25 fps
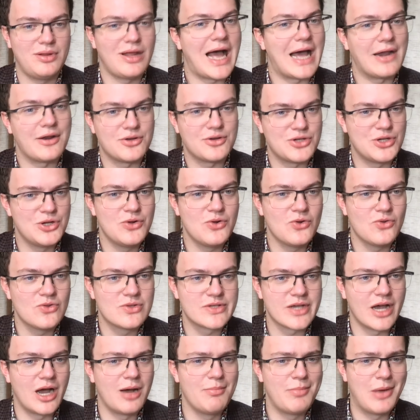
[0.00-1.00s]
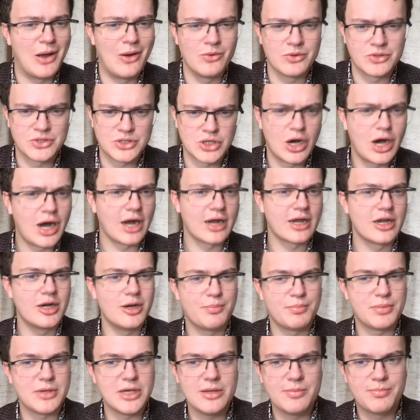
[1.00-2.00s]
platitudes about talking
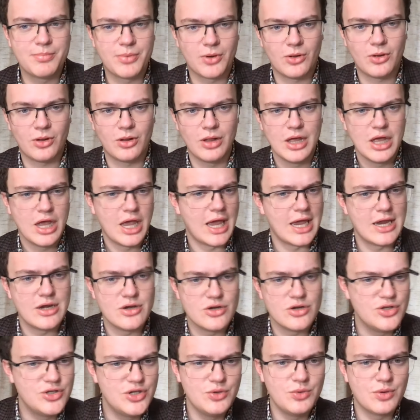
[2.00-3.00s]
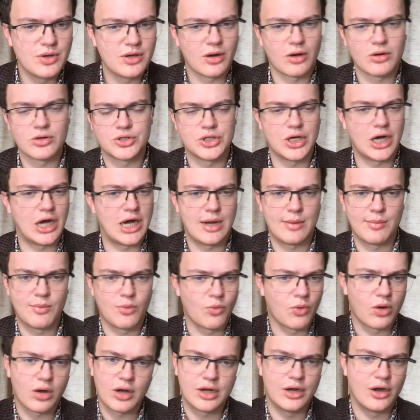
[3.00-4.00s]
to people and doing our job,
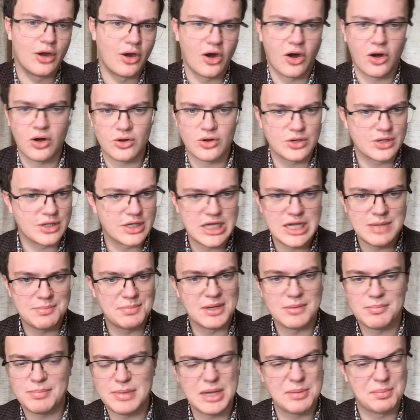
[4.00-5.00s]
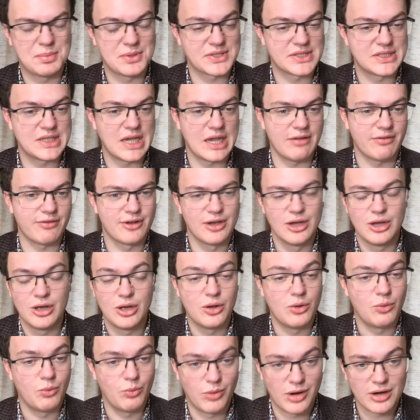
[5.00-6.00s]
working hard and keeping people safe.
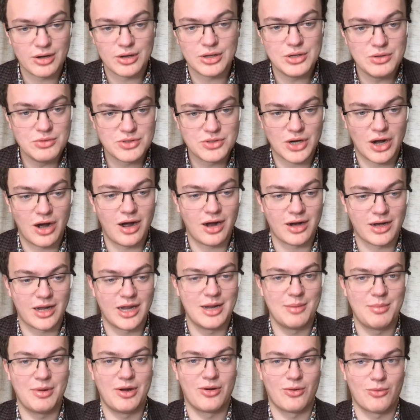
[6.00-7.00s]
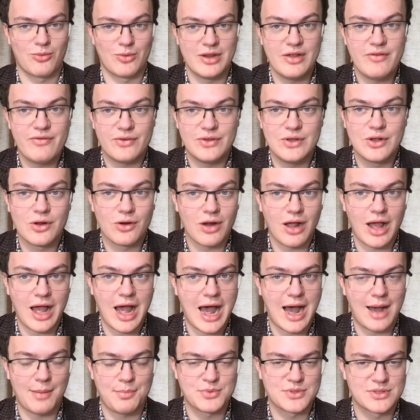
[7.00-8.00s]
What are you talking about, Arif? You're
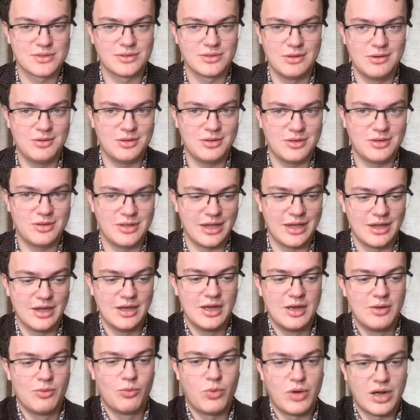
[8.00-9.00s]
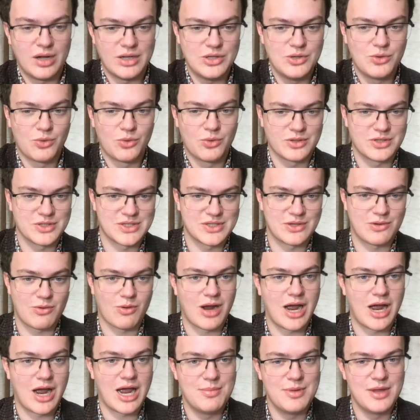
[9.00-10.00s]
absolutely what you are
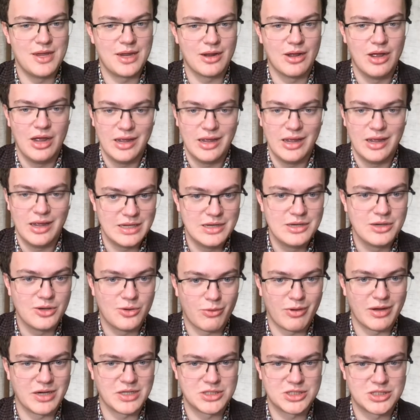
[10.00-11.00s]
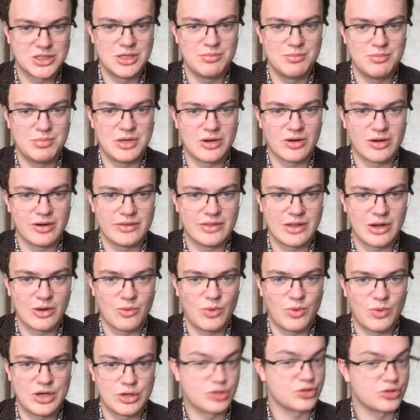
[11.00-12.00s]
describing in question period
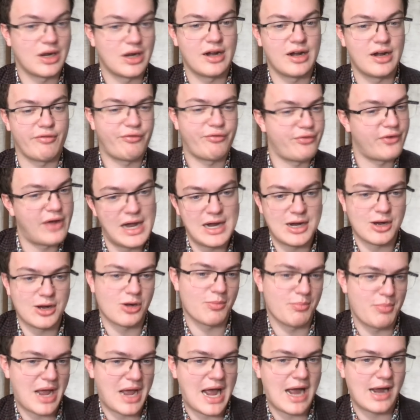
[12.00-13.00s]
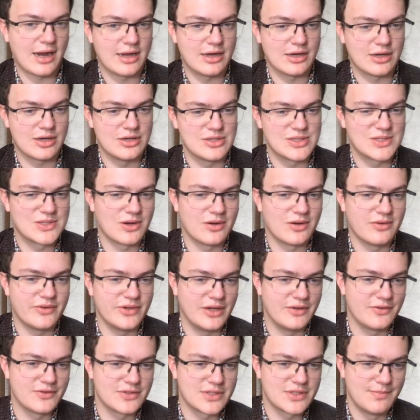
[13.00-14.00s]
there when you're trying to fire back at
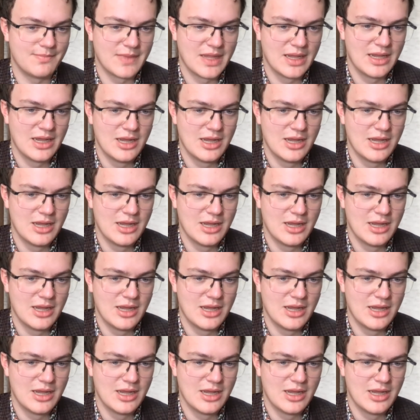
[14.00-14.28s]
Conservatives.